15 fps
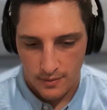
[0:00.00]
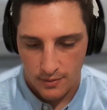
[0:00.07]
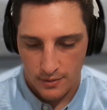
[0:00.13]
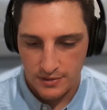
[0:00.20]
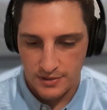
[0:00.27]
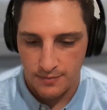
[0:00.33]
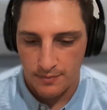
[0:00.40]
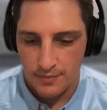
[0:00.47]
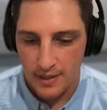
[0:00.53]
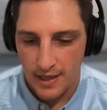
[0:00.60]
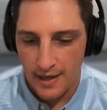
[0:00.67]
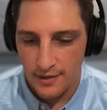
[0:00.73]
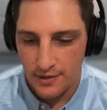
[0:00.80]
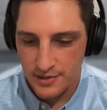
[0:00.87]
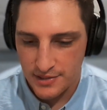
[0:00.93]
Awesome.
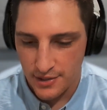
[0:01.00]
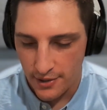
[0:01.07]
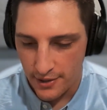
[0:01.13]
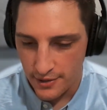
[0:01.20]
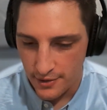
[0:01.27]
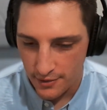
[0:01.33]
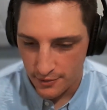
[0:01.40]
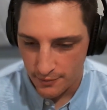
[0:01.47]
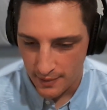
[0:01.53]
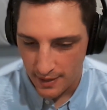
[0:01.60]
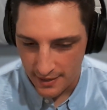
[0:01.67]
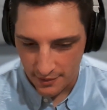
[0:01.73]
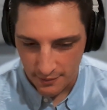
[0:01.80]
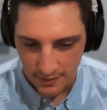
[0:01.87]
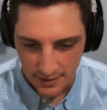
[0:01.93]
Carlos, sorry, you
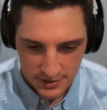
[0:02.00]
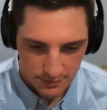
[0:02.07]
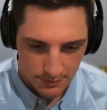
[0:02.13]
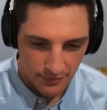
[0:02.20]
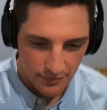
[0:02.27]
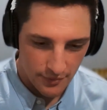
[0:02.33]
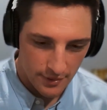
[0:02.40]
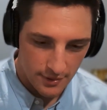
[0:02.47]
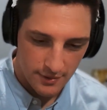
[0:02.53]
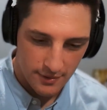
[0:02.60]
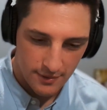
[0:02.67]
had a question before.